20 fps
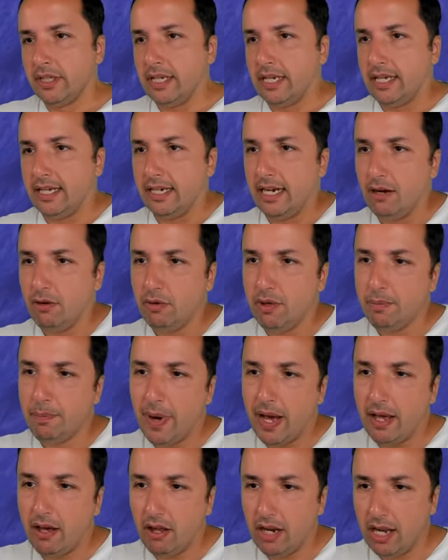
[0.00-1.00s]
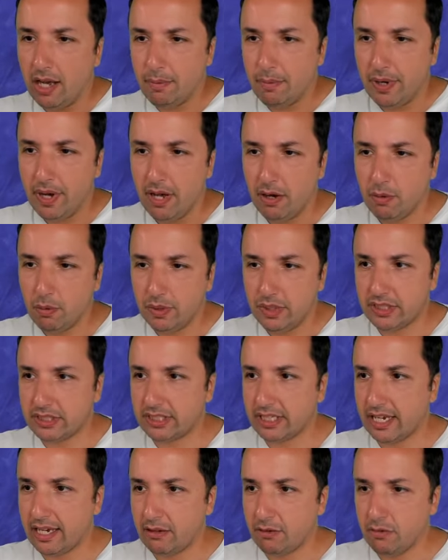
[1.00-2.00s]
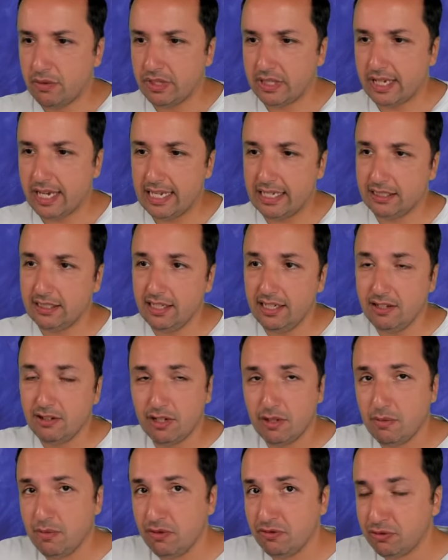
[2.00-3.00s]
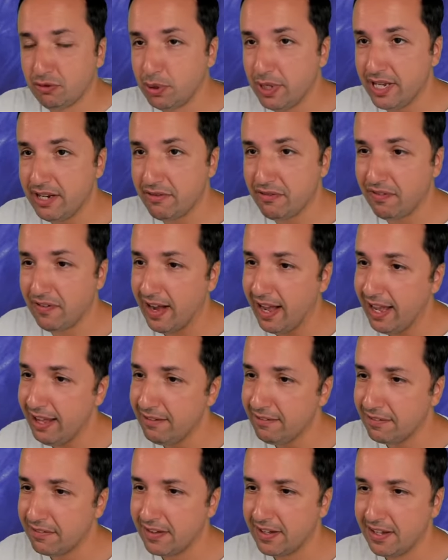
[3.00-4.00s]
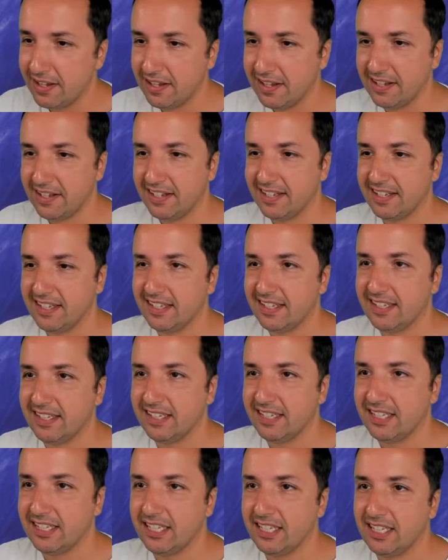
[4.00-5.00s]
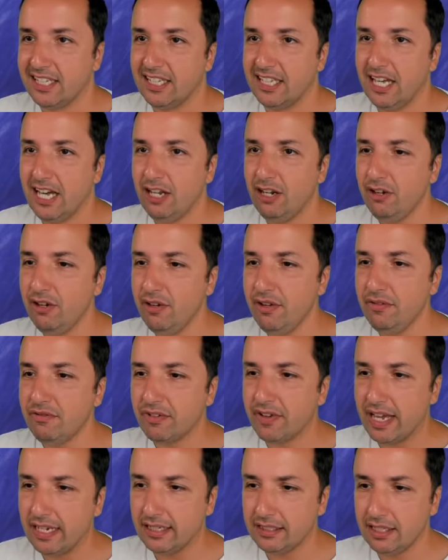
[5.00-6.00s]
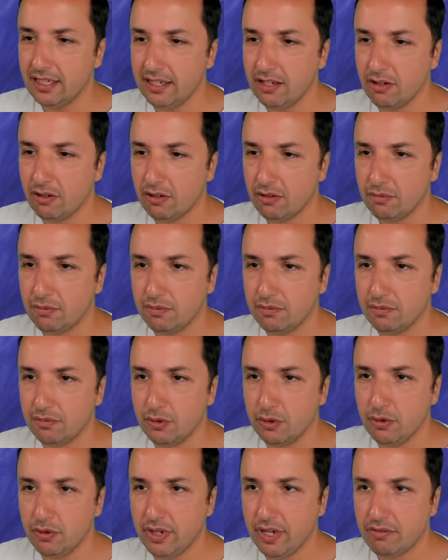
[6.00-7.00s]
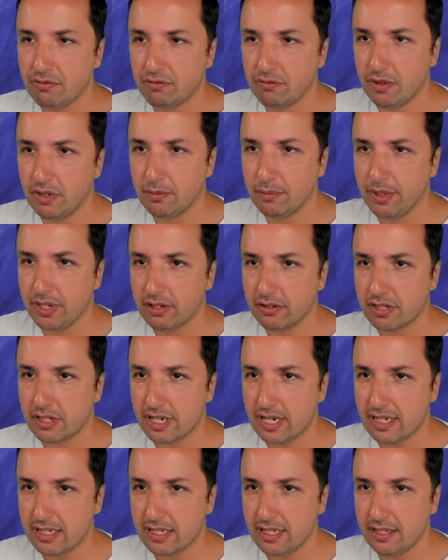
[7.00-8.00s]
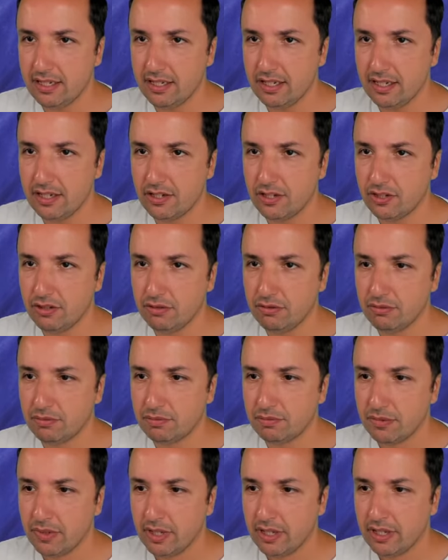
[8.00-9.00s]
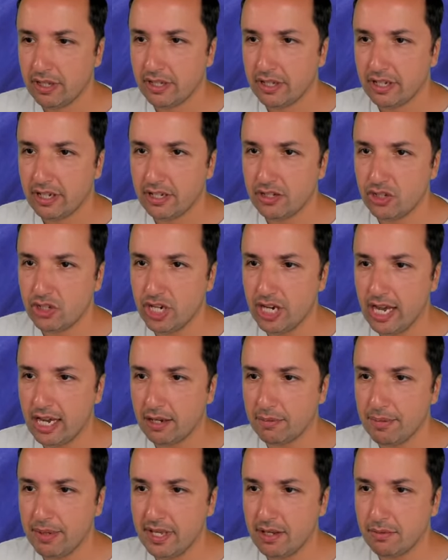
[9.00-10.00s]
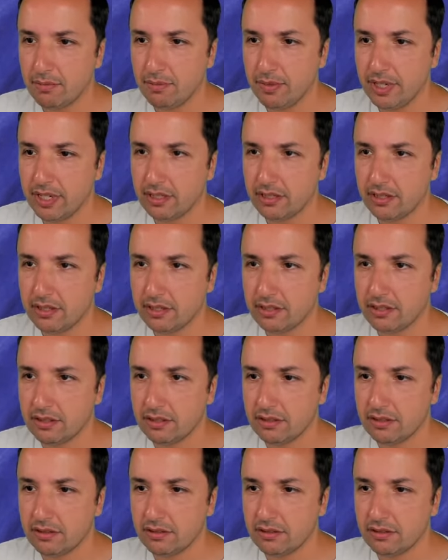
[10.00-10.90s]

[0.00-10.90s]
And now we pile up with, with castling on the move twenty-five. I don't know if castling or rook f one, because castling he still can check me and bring the... the